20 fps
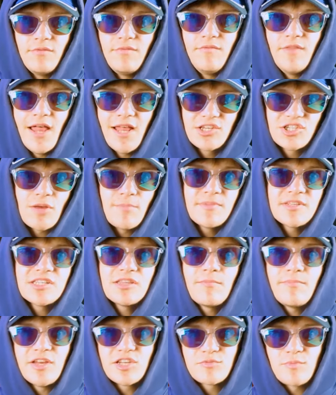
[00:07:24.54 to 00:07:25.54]
Now let's jump
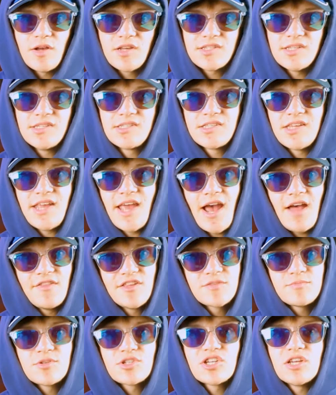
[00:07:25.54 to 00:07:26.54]
into the benchmarks and see how
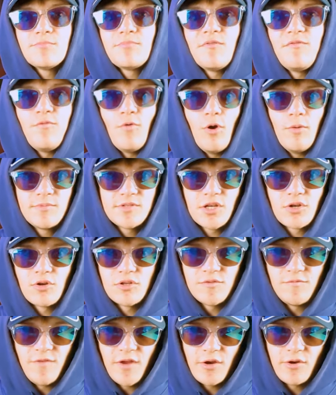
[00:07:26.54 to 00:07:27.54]
this machine performs
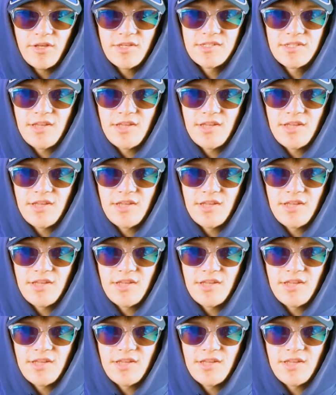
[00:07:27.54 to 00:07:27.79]
across various